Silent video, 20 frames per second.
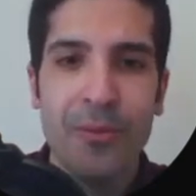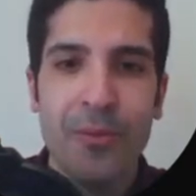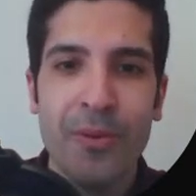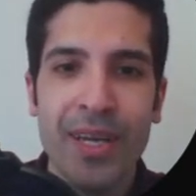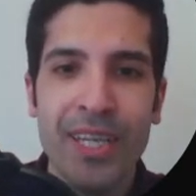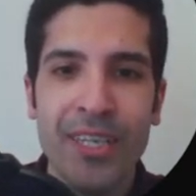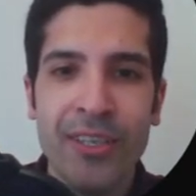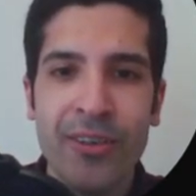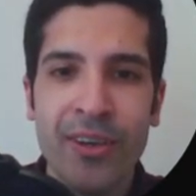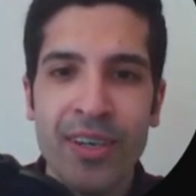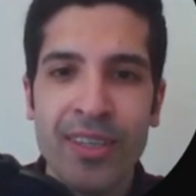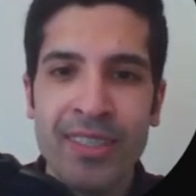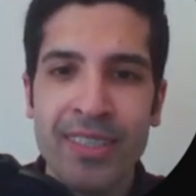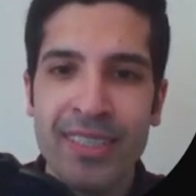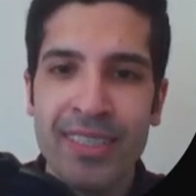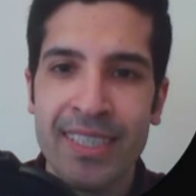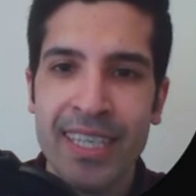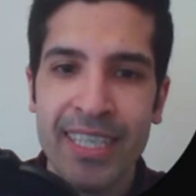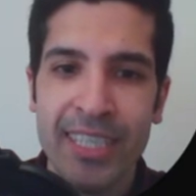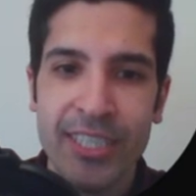When you
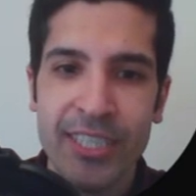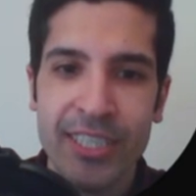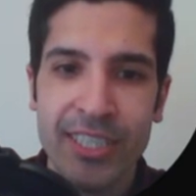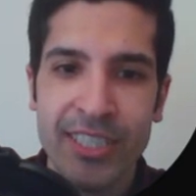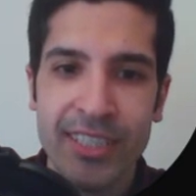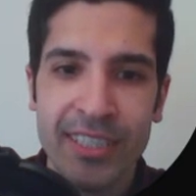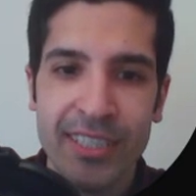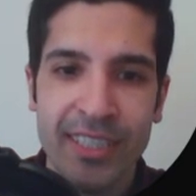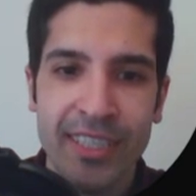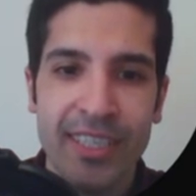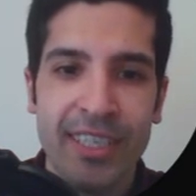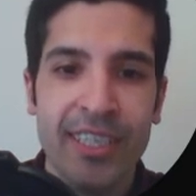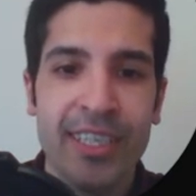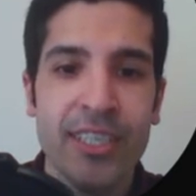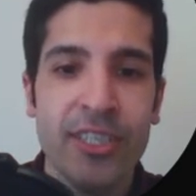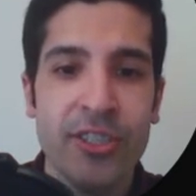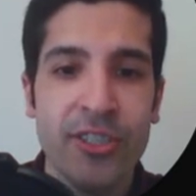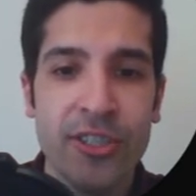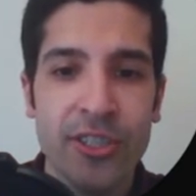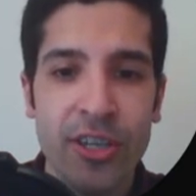unstage it,
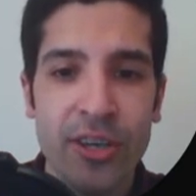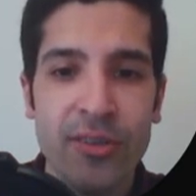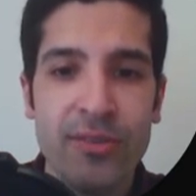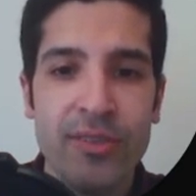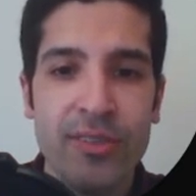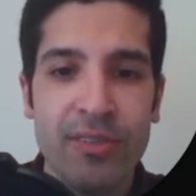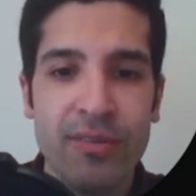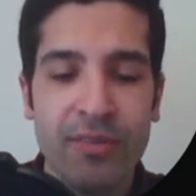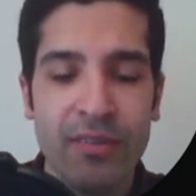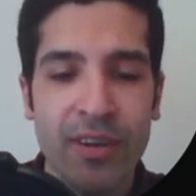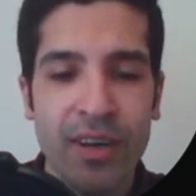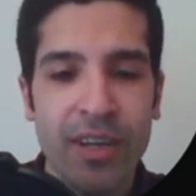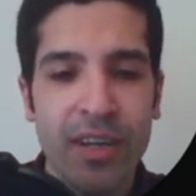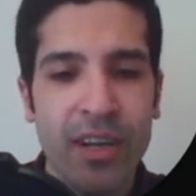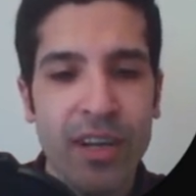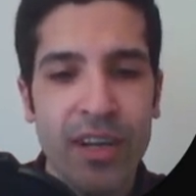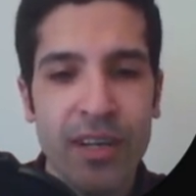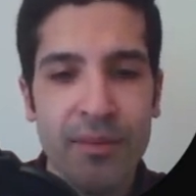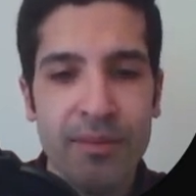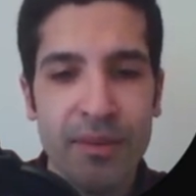it shows the file
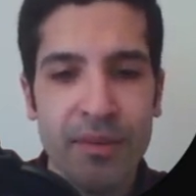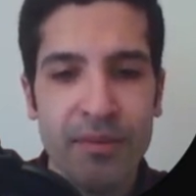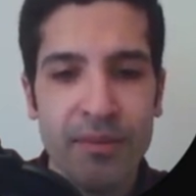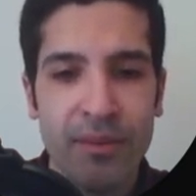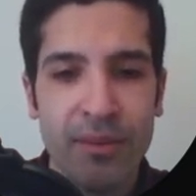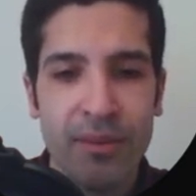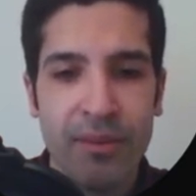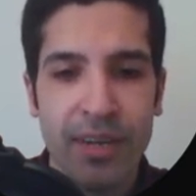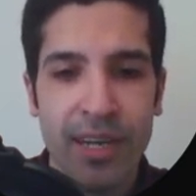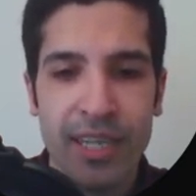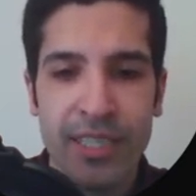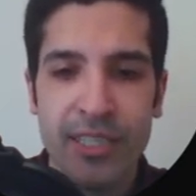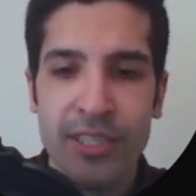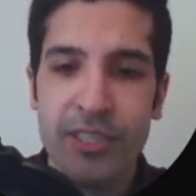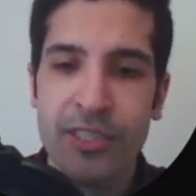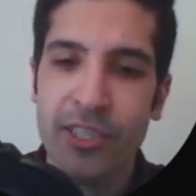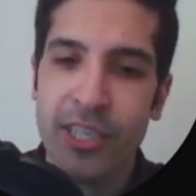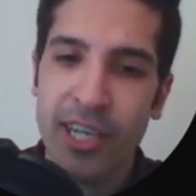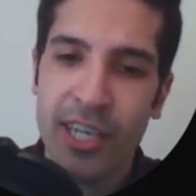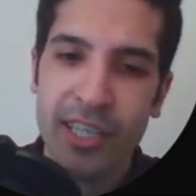like before as
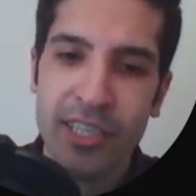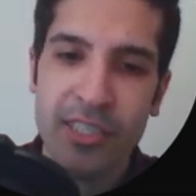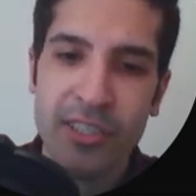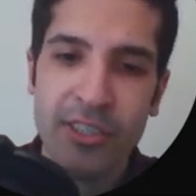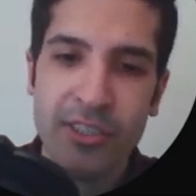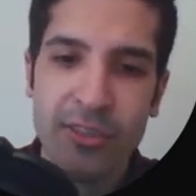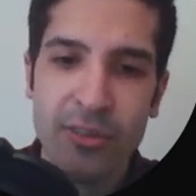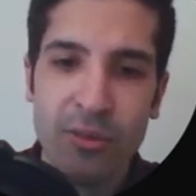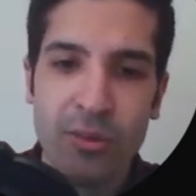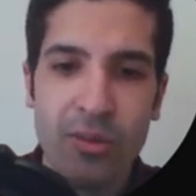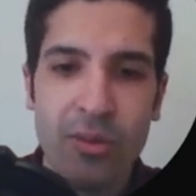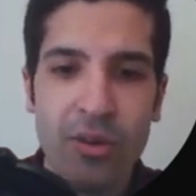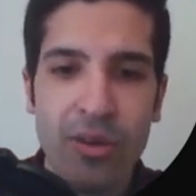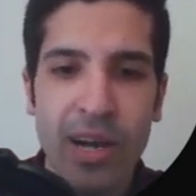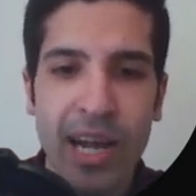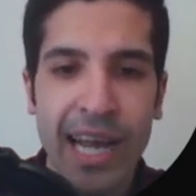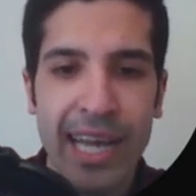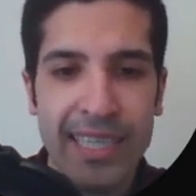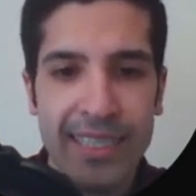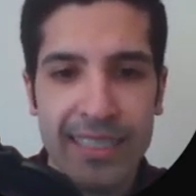changed
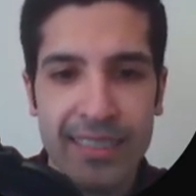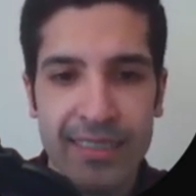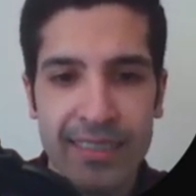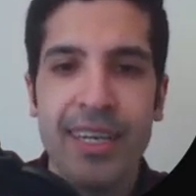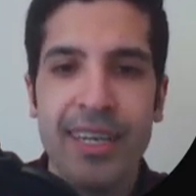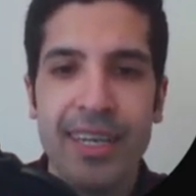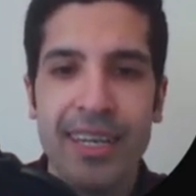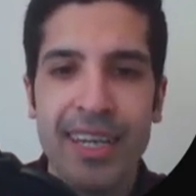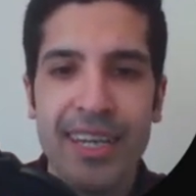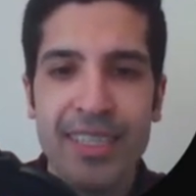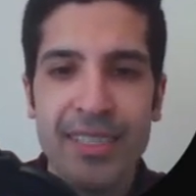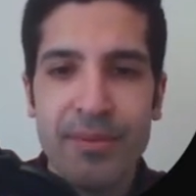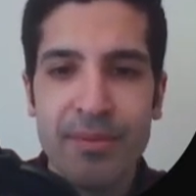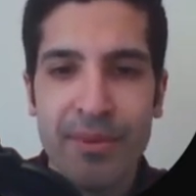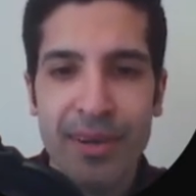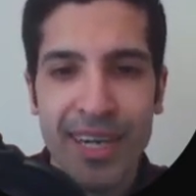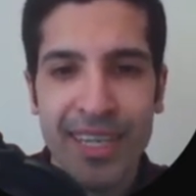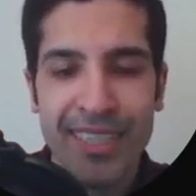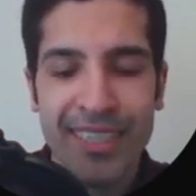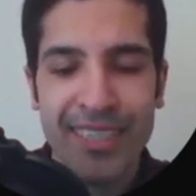or added. Let's
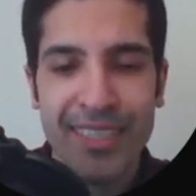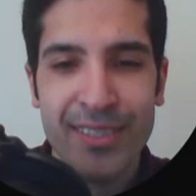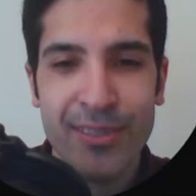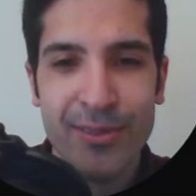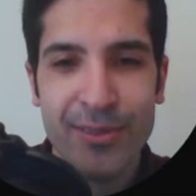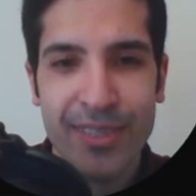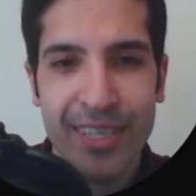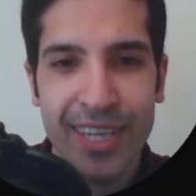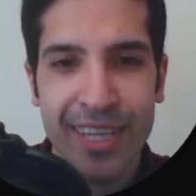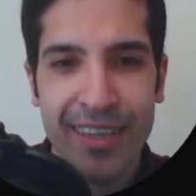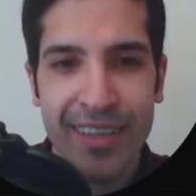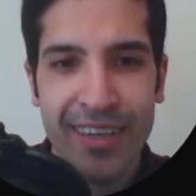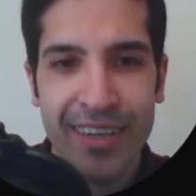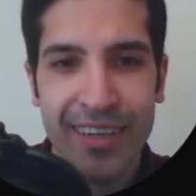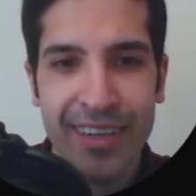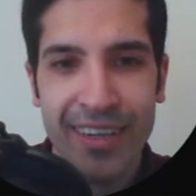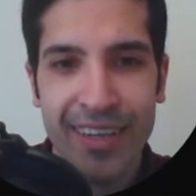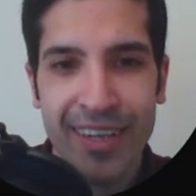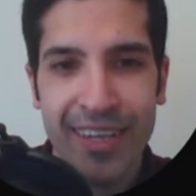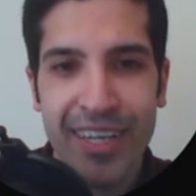practice together.